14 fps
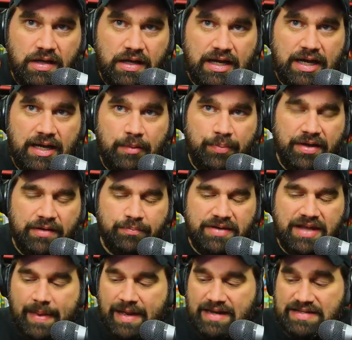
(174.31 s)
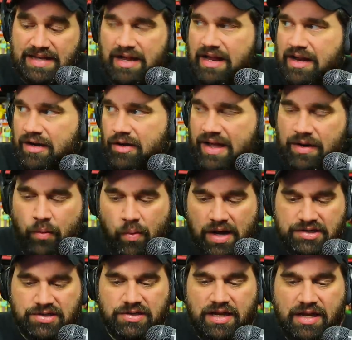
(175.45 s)
Uh, but beyond that, I, don't know how to
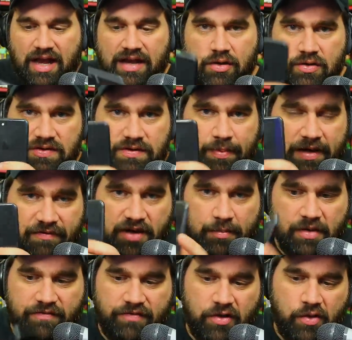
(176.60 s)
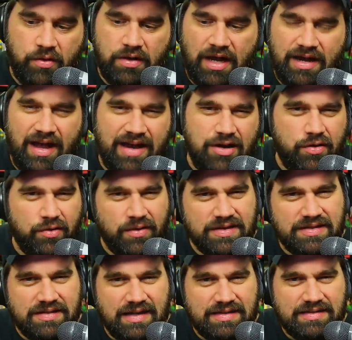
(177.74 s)
watch. I, I use Spotify on my phone. I, I, know there is
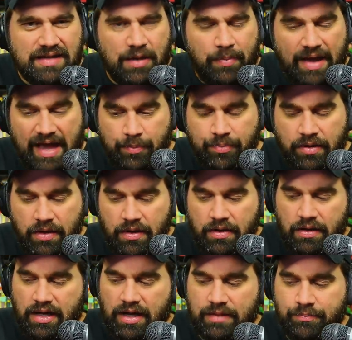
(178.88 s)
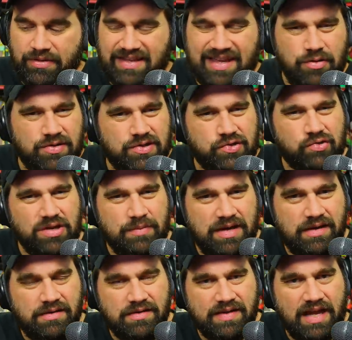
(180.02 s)
a desktop app, uh, but can you stream
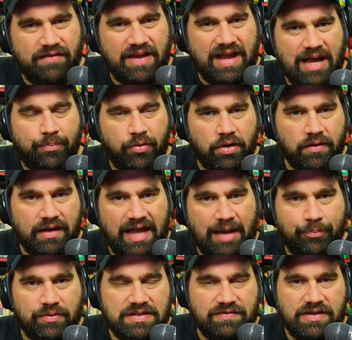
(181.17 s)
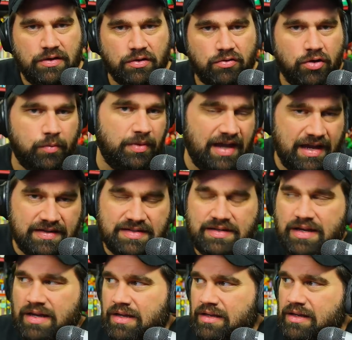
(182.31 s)
it? Do they an app on like Apple TV or Chromecast,
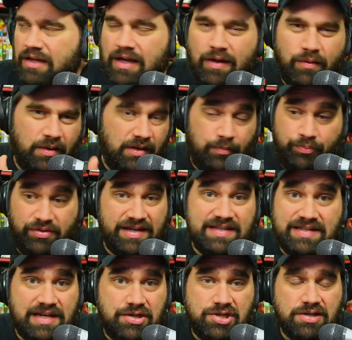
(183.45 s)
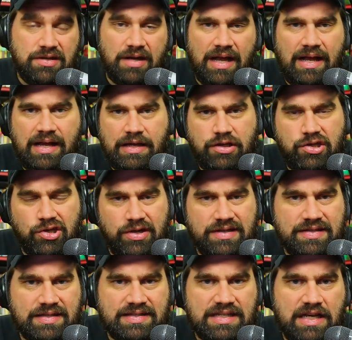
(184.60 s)
uh, PlayStation? I'm uh, curious
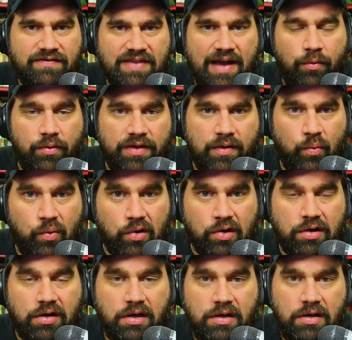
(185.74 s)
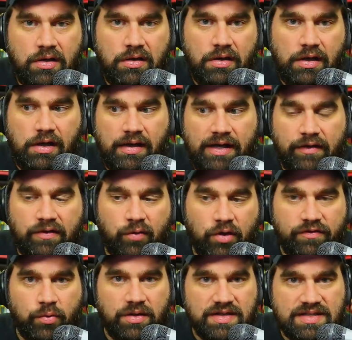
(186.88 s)
to see if that will then work uh, elsewhere
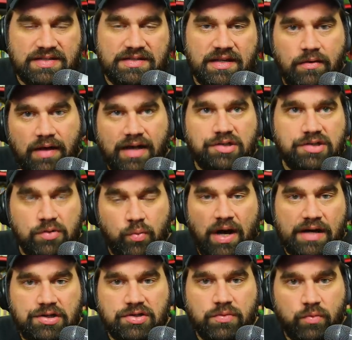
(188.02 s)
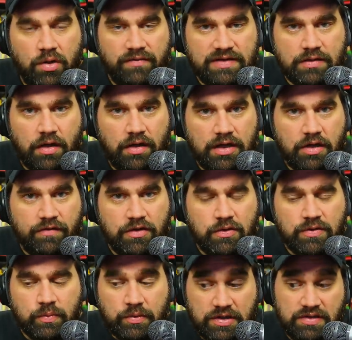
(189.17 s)
if you want to sit and actually watch one of his long
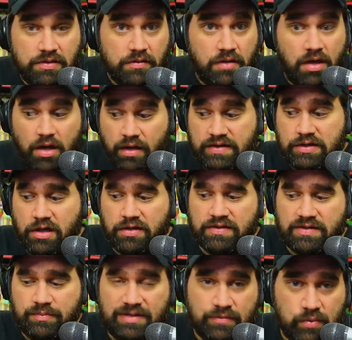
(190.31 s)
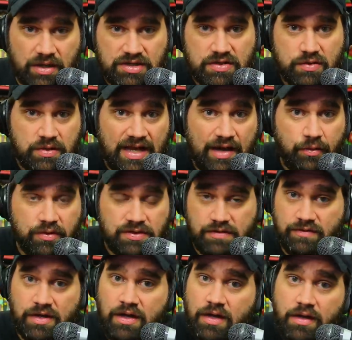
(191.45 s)
interviews because they're long. It's hard to sometimes watch three hours
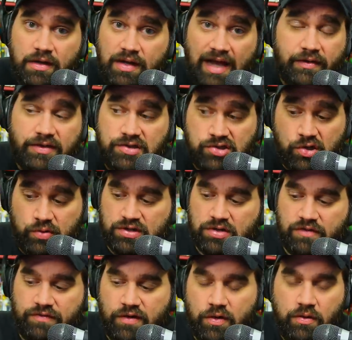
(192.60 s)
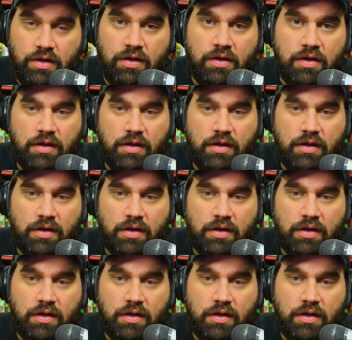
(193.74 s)
of Alex Jones on your phone.